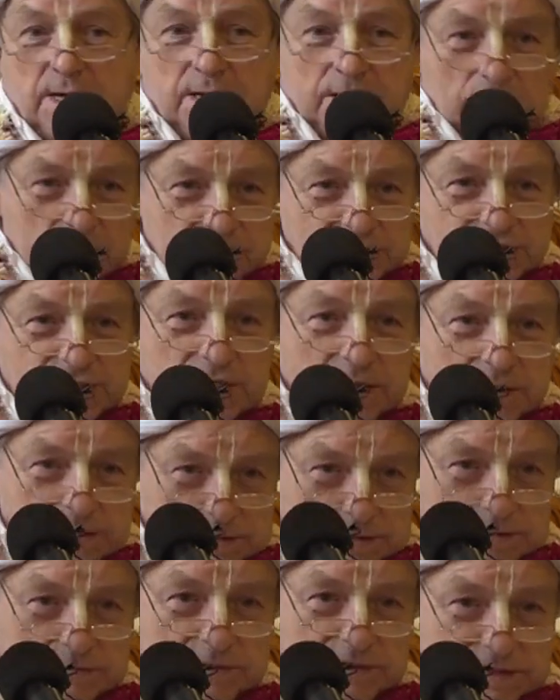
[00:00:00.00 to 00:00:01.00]

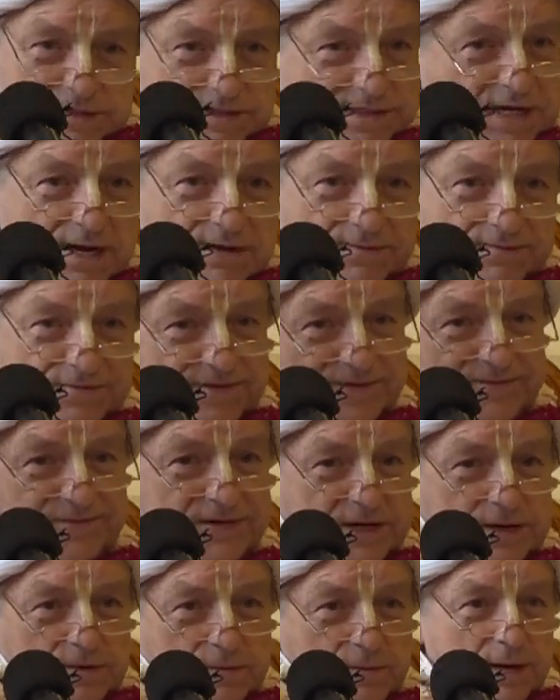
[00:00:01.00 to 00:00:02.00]
ocean, with 10,
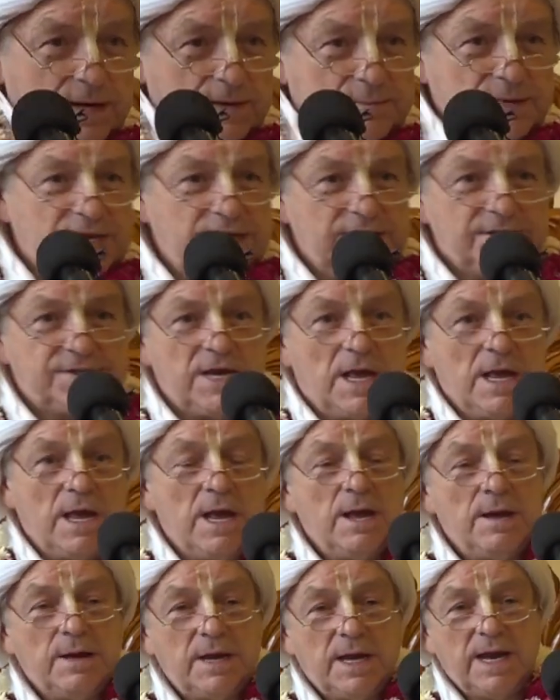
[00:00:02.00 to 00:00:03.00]
15, 20 minutes,
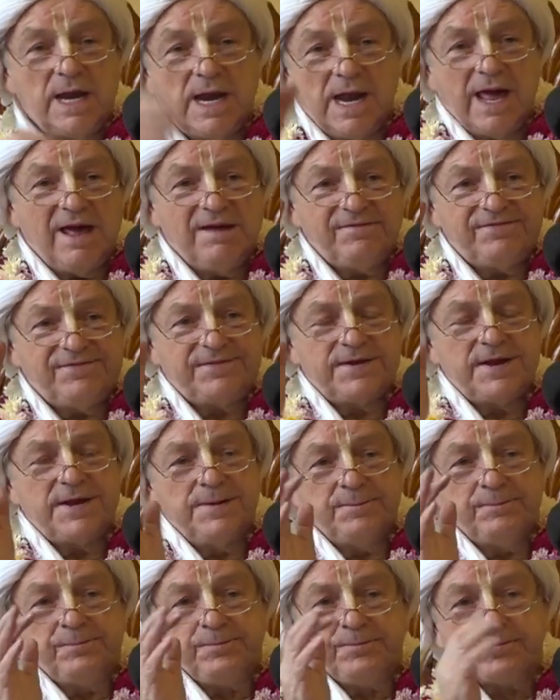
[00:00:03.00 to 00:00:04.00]
he left
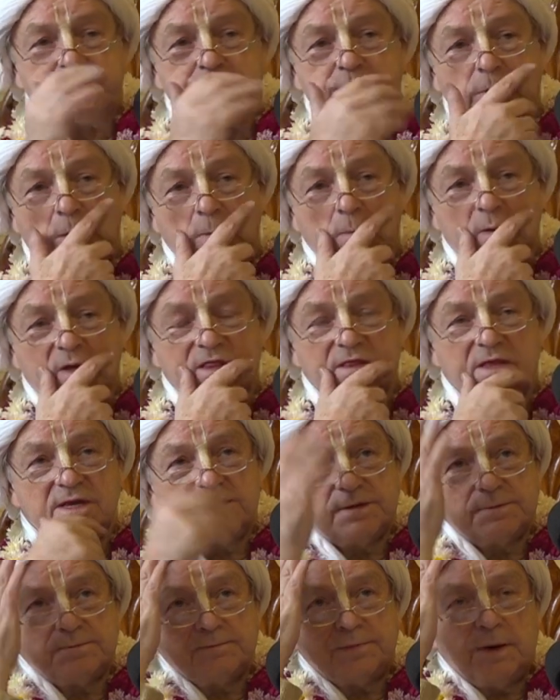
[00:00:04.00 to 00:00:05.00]
with
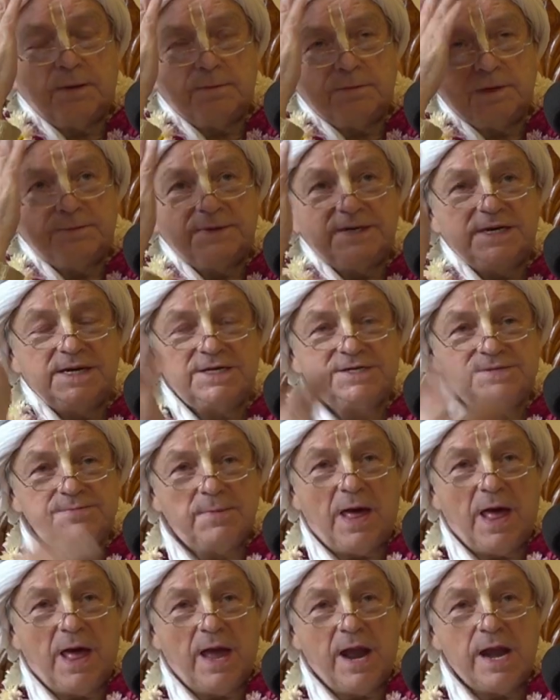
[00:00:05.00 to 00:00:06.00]
this problem in his
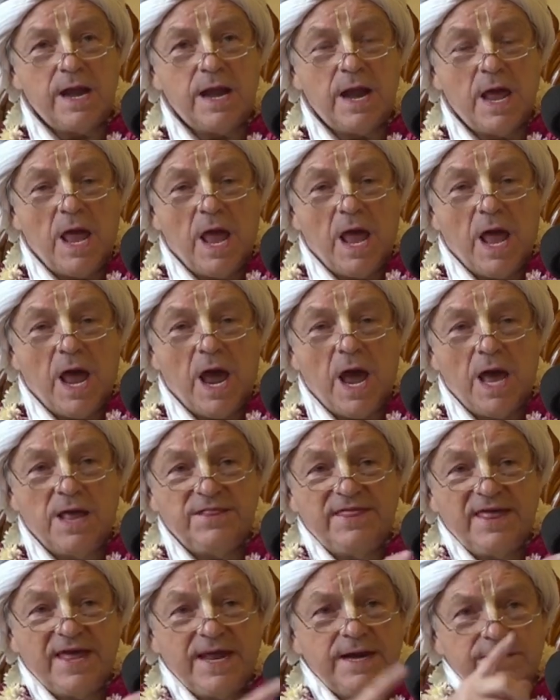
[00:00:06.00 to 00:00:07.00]
mind,
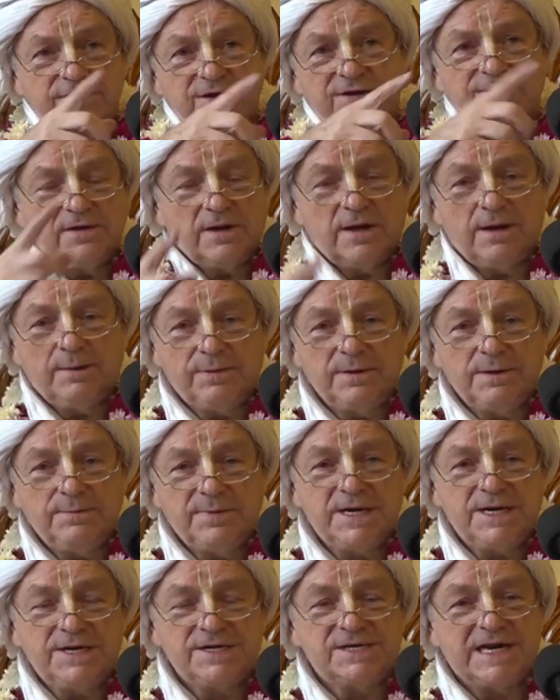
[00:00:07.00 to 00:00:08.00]
and then just a couple of
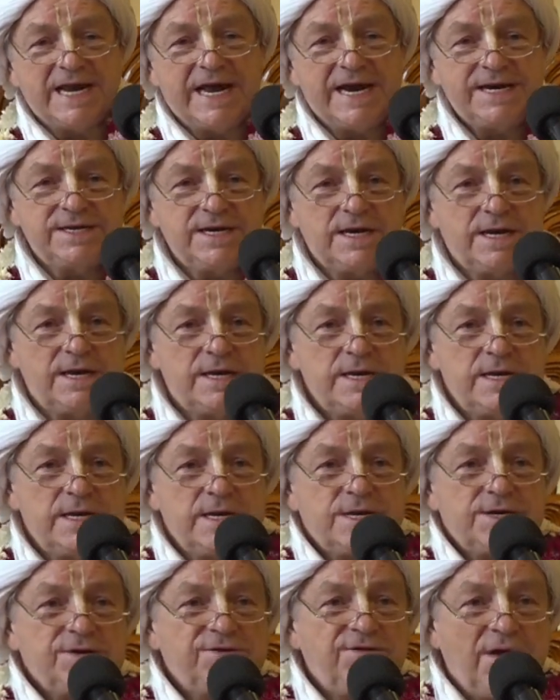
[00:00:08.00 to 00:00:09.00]
minutes later,
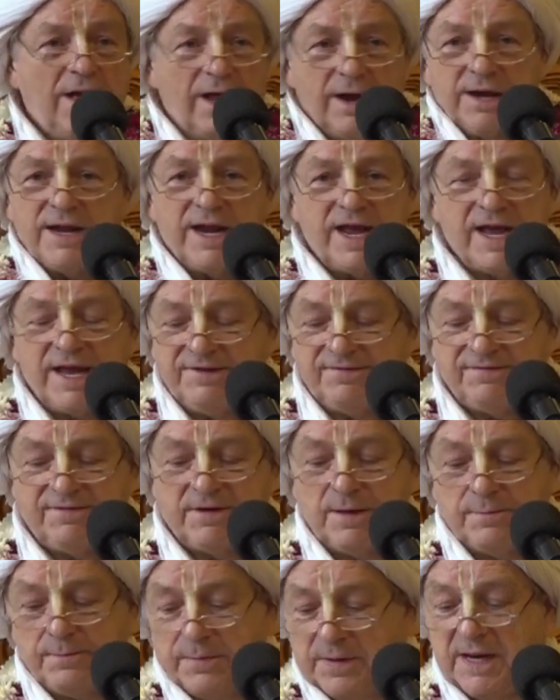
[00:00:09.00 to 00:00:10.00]

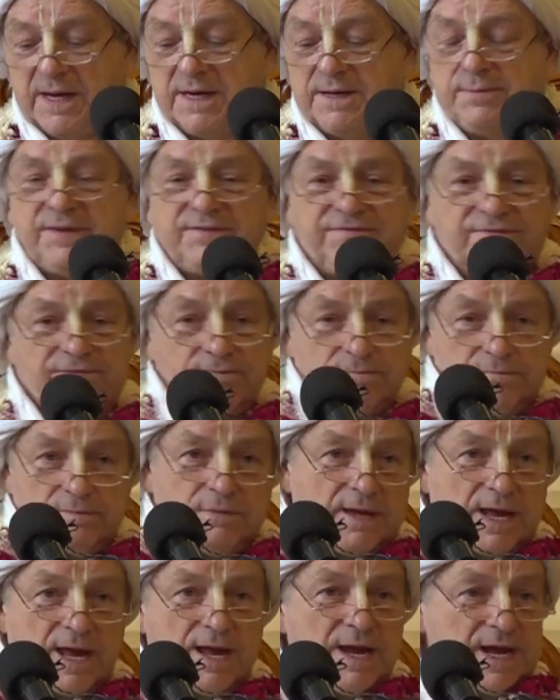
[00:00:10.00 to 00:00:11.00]
Jayadeva appeared,
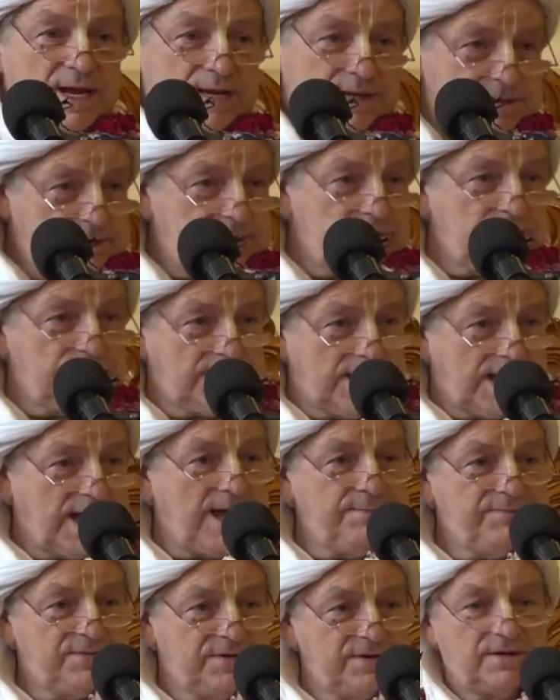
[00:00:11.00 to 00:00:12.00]

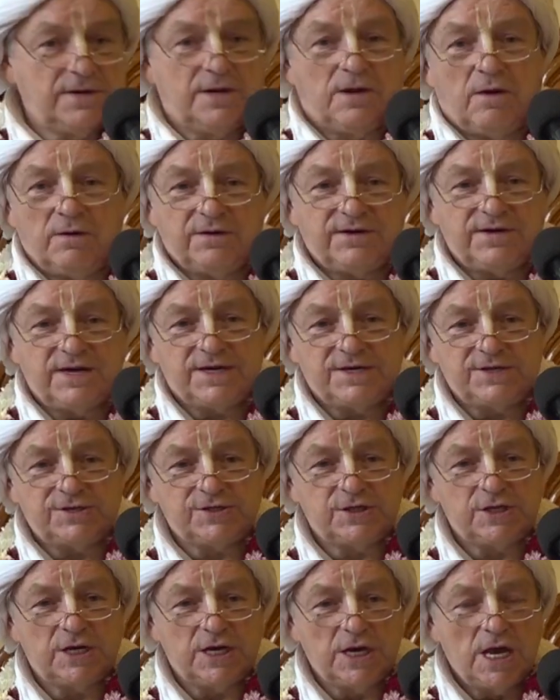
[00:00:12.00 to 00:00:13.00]
came to the
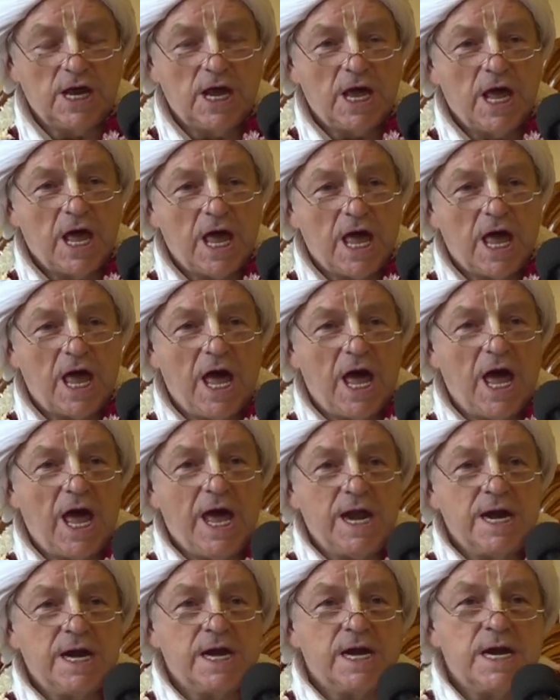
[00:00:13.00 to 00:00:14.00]
cottage,
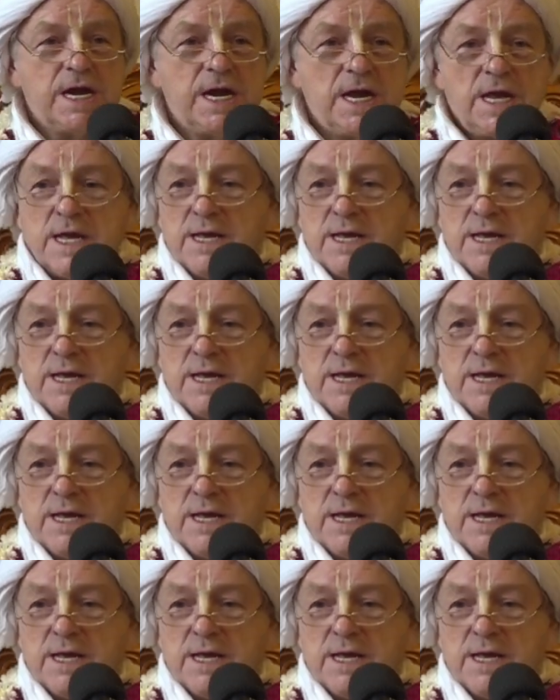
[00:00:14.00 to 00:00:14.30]
and